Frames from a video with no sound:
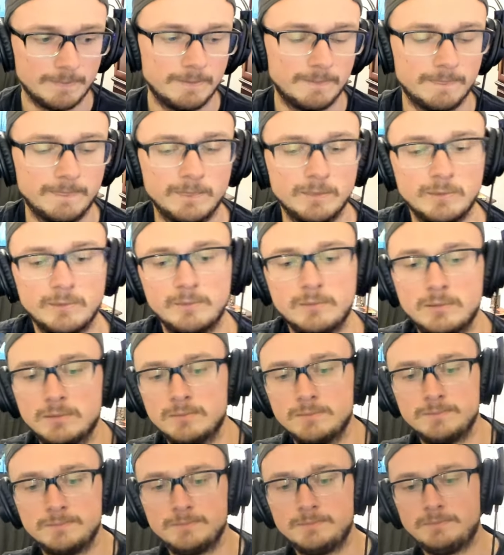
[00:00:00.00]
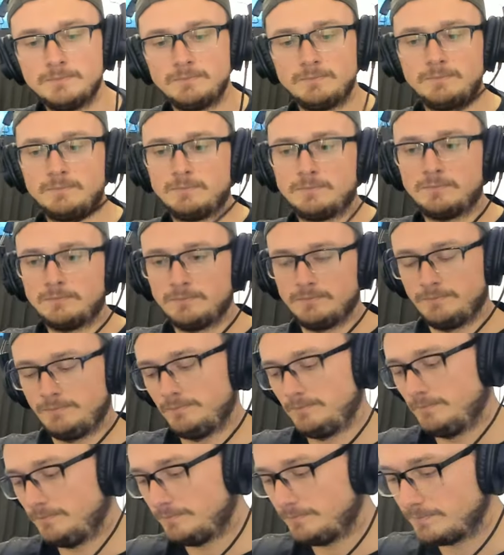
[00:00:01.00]

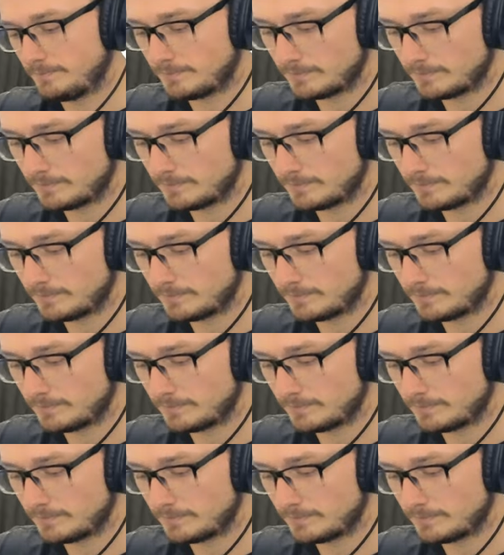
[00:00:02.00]
No one is speaking in this clip.